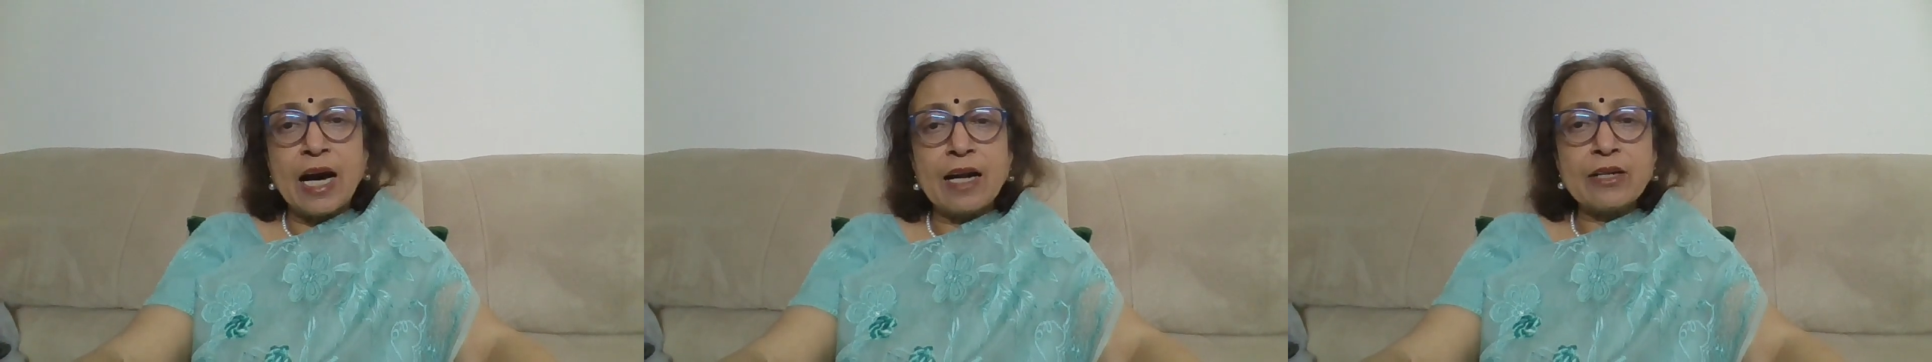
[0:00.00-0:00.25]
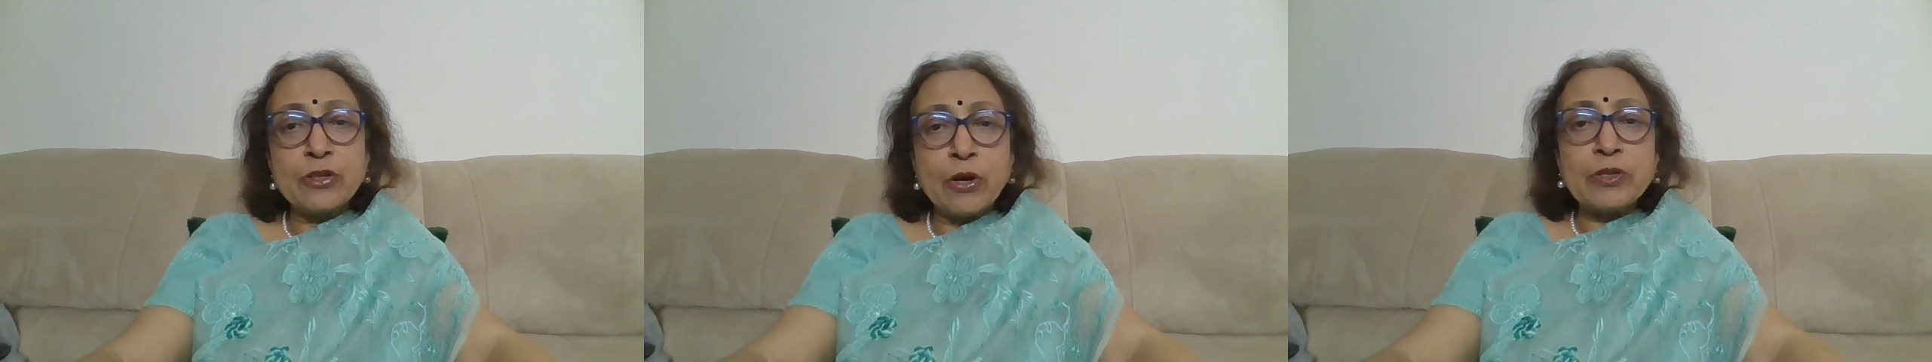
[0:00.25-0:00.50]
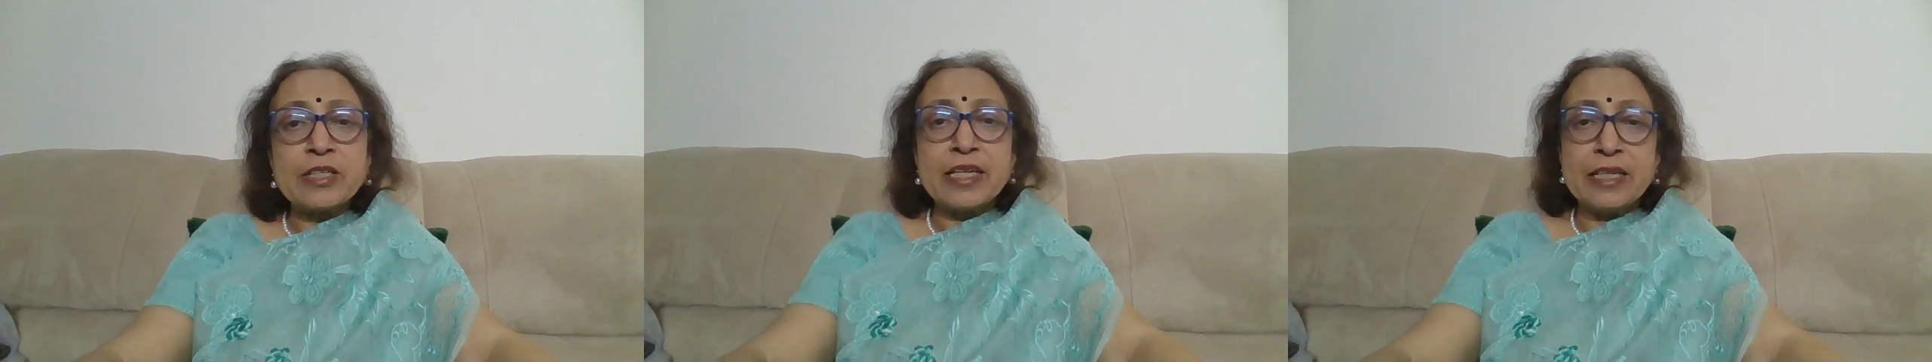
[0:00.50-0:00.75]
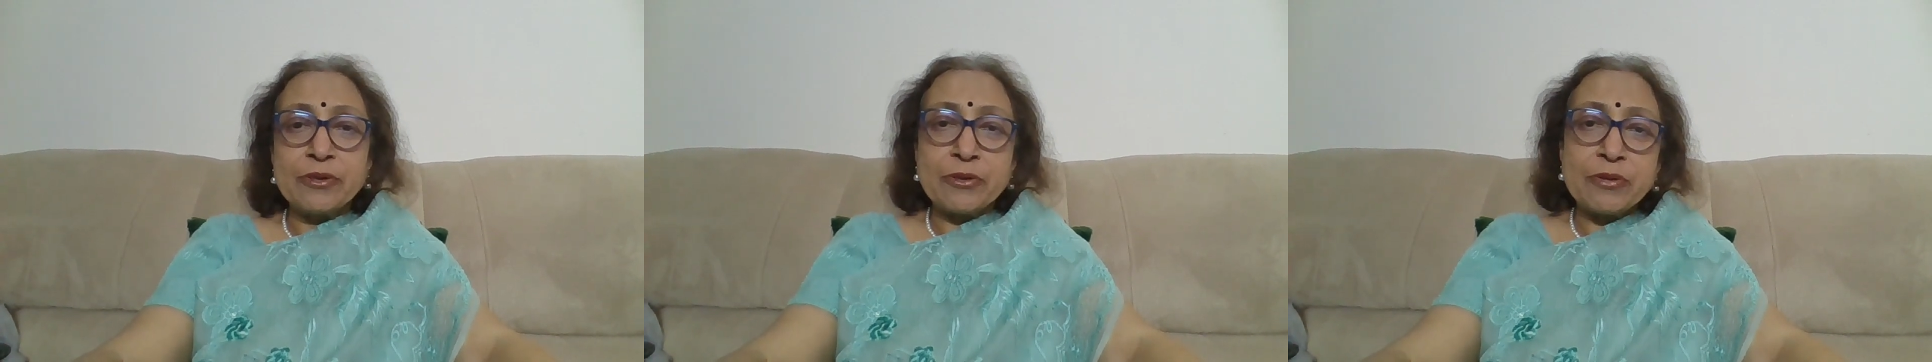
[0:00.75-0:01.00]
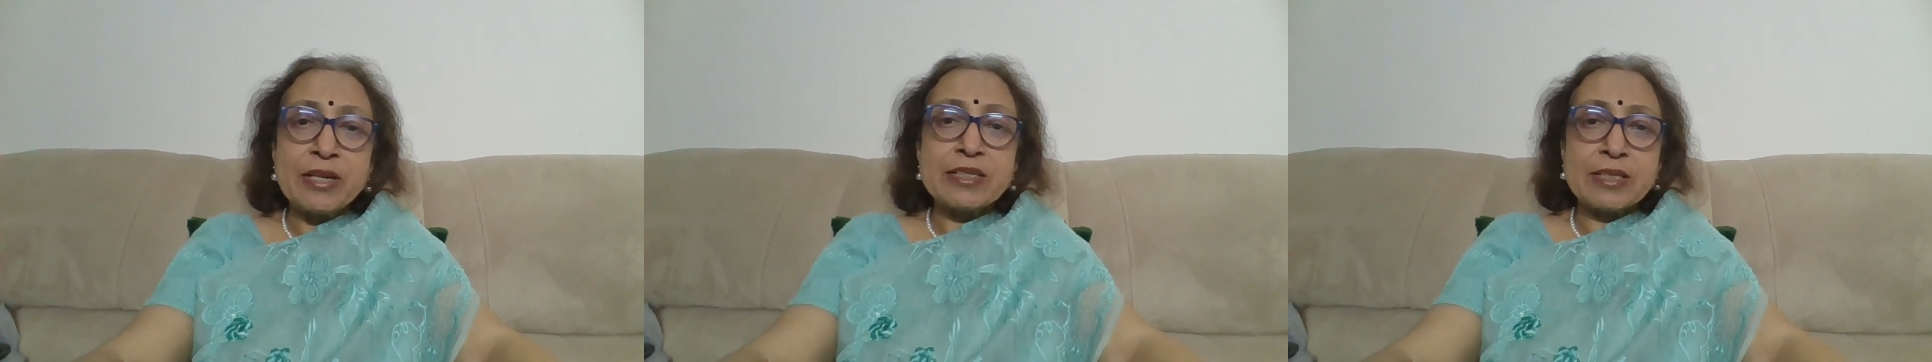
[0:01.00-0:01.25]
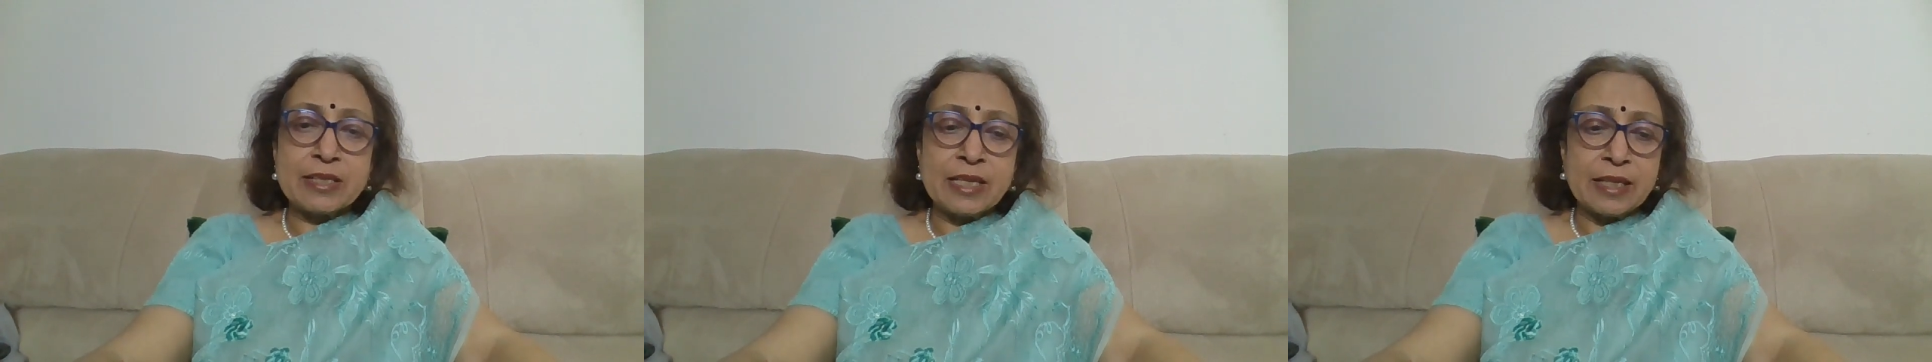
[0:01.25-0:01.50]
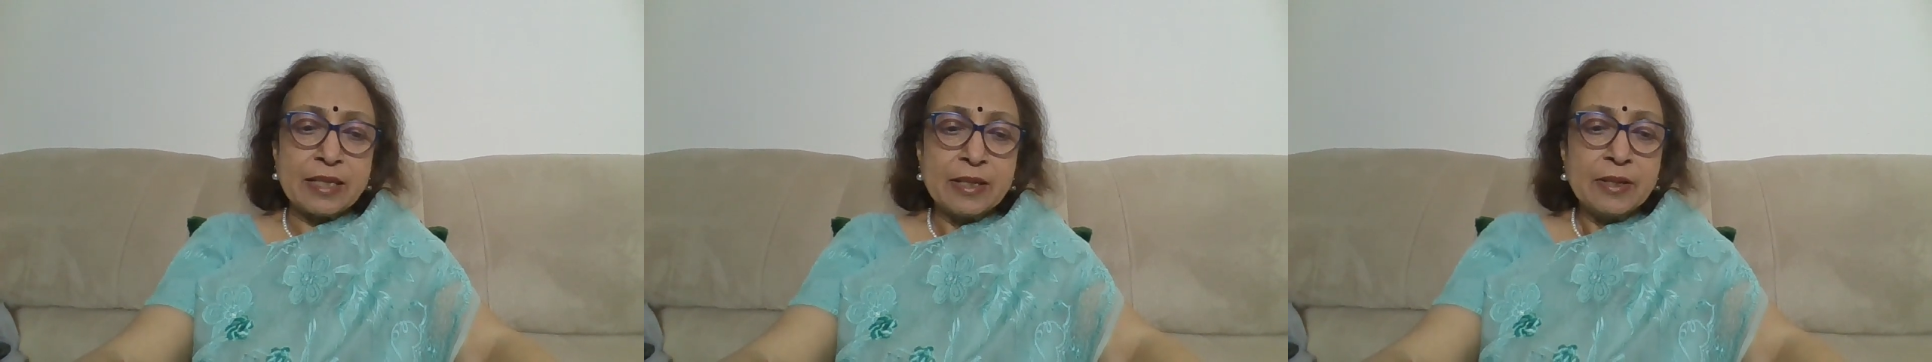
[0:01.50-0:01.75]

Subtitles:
are not interesting.